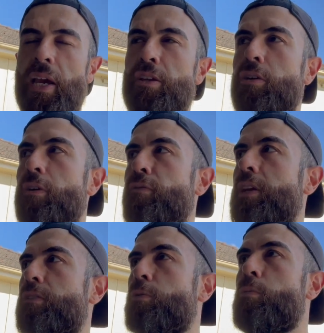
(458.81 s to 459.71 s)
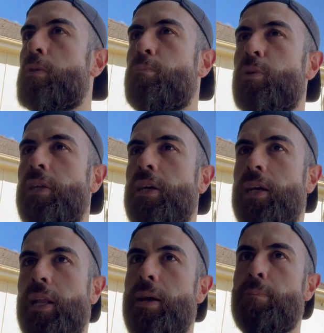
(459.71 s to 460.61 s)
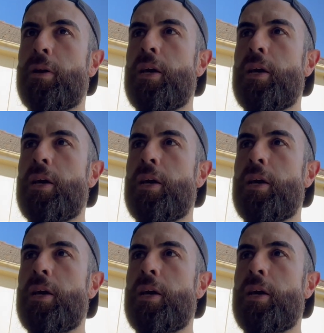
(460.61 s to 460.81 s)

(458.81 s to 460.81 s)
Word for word: And you got to think as well, when you put in a clamp,